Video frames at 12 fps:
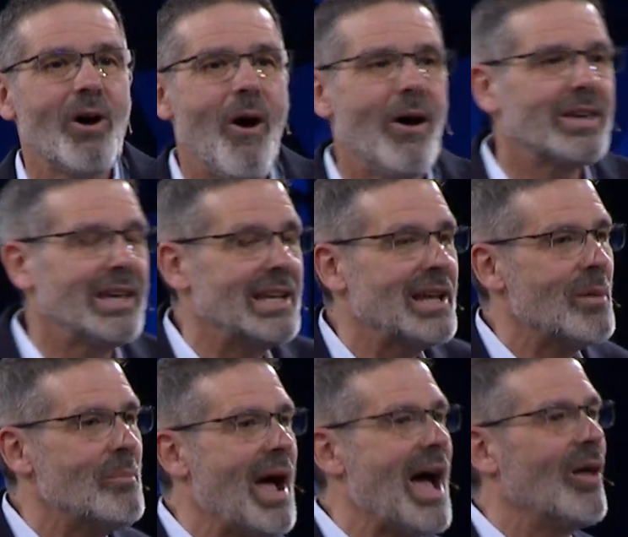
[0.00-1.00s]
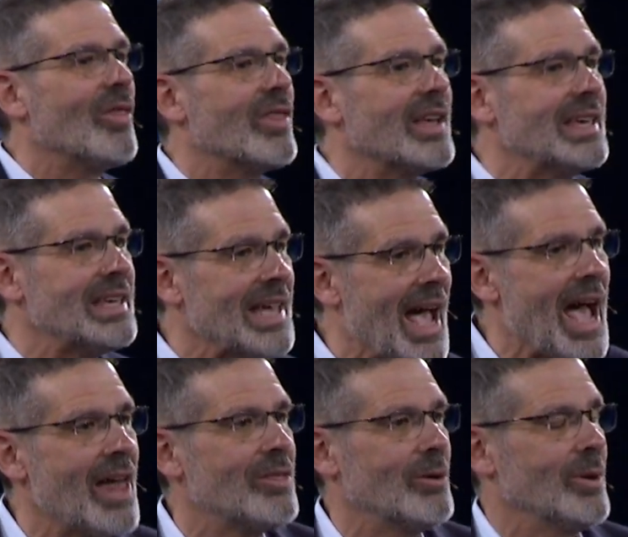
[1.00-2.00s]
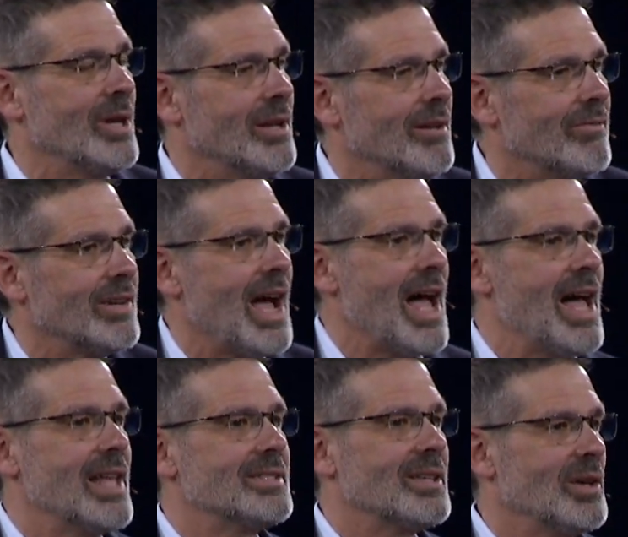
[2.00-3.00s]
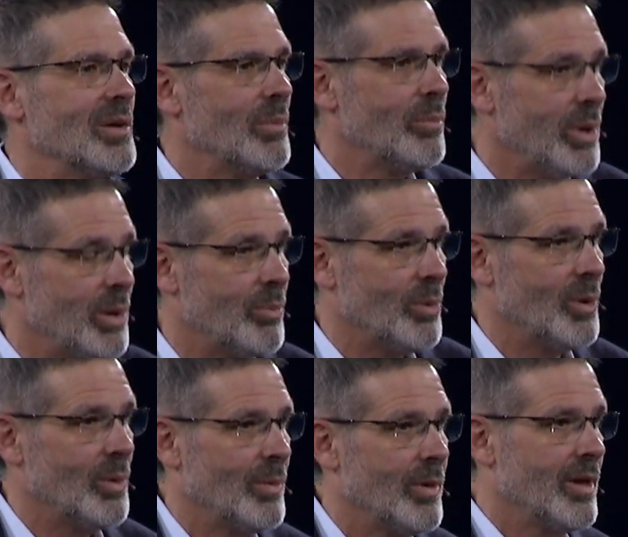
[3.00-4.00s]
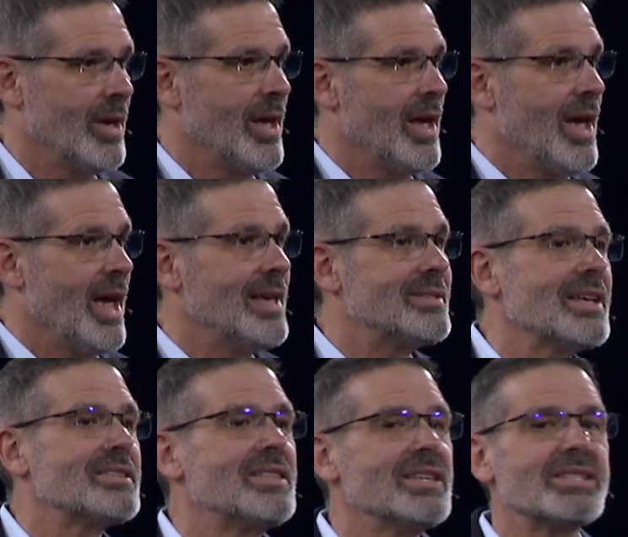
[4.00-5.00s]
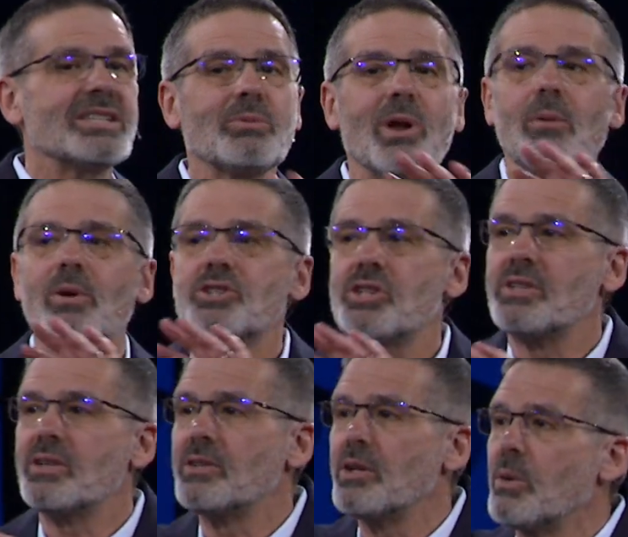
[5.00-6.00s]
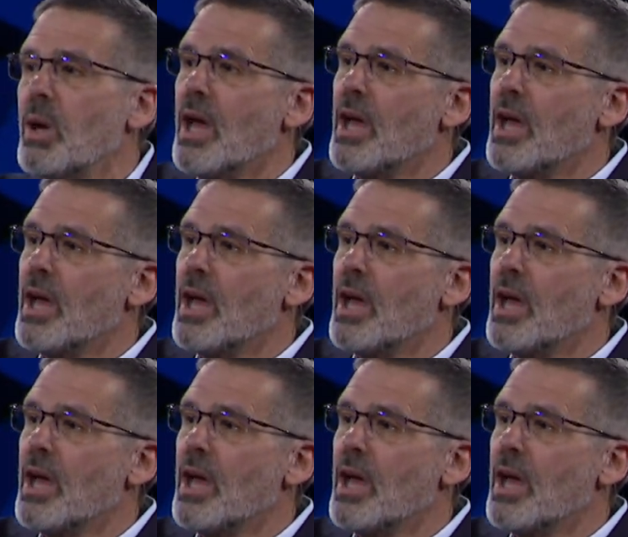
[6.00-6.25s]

talking about the gathering of God's people. He says, This is what I want you to do.